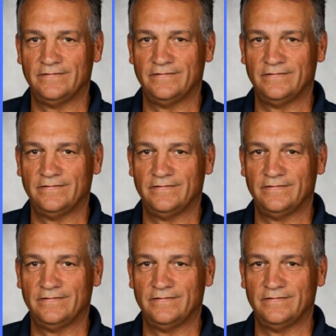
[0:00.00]

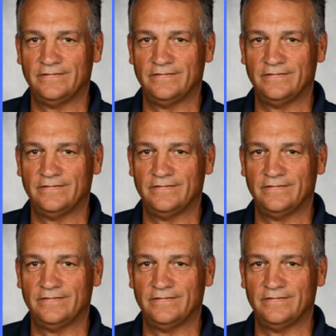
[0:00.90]

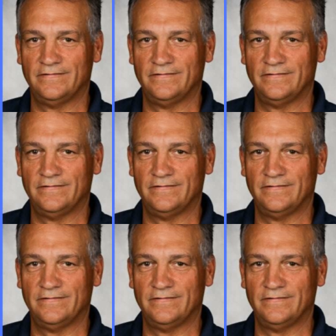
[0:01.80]

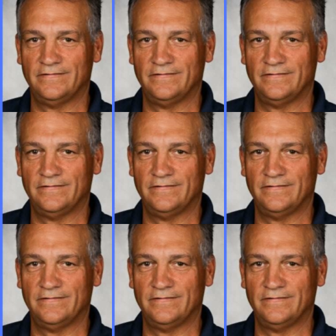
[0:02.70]

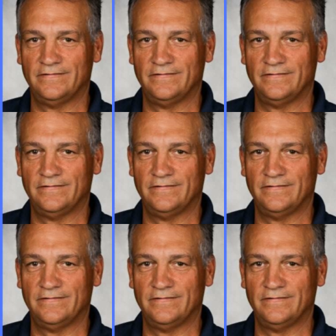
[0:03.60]

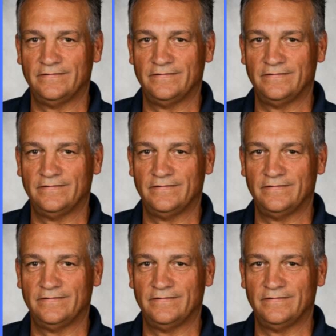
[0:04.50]

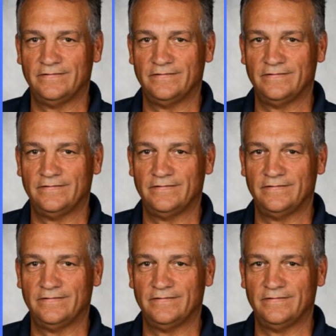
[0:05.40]

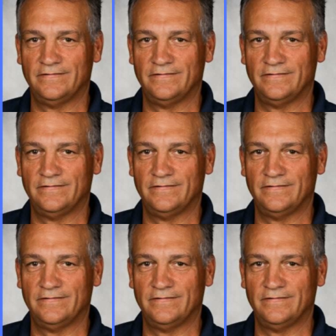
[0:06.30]
The face doesn't move, so there is nothing to read.